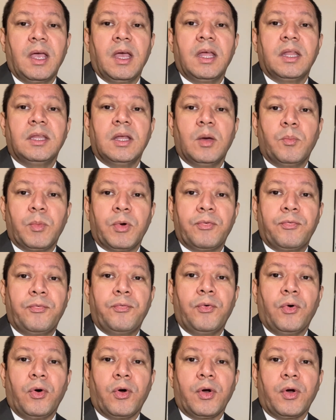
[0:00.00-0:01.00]
Number
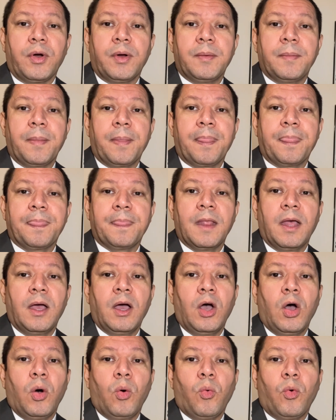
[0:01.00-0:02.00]
4,
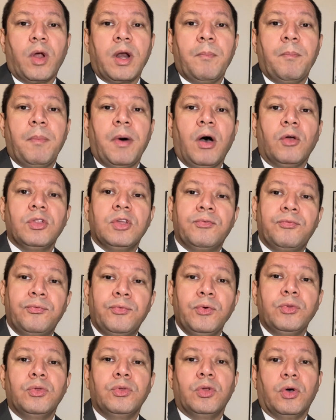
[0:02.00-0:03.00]
what about the
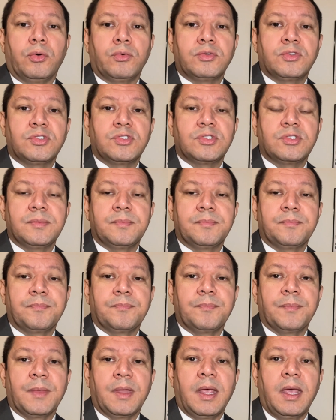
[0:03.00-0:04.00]
footnotes?
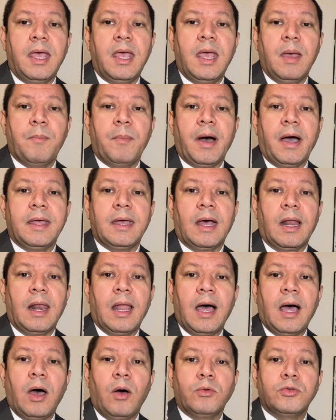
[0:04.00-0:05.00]
Am I
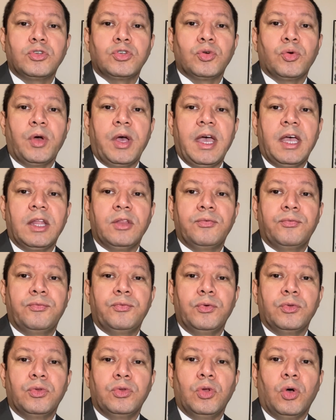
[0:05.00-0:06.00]
allowed to add
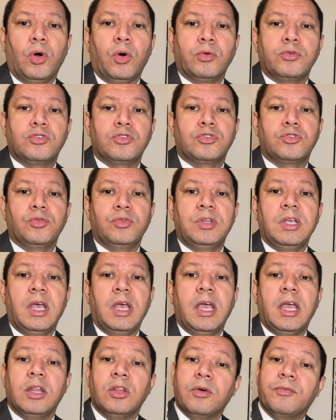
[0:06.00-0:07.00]
footnotes to
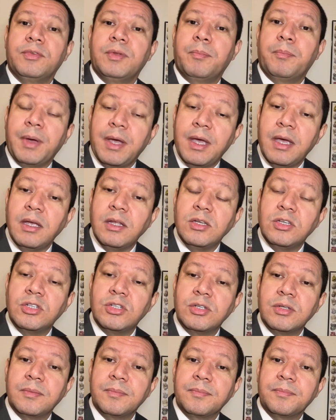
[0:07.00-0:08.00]
the end of the
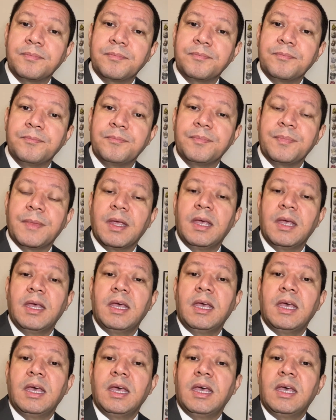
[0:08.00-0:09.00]
page?
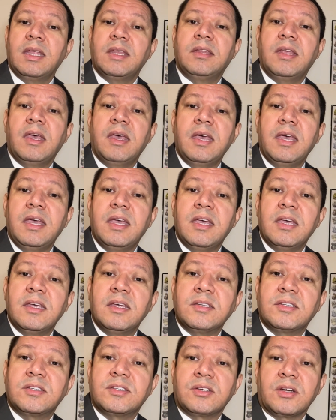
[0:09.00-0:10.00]
The
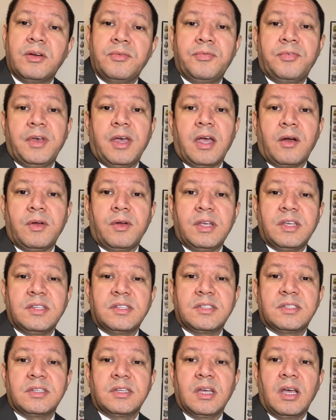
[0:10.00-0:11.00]
answer
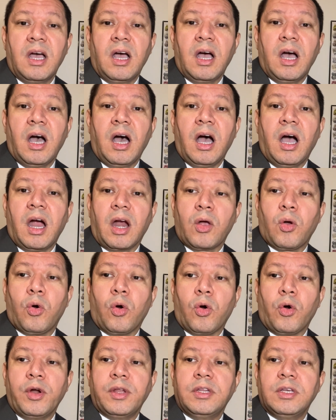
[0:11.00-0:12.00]
varies
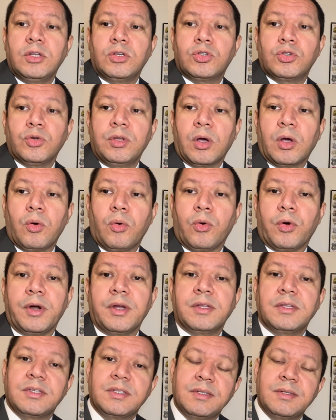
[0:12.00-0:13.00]
according to the
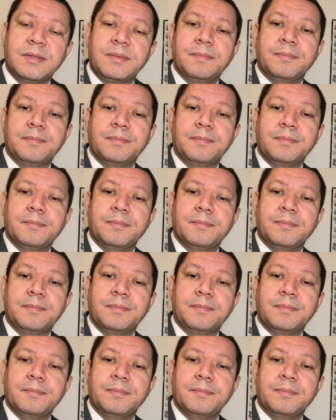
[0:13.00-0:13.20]
court.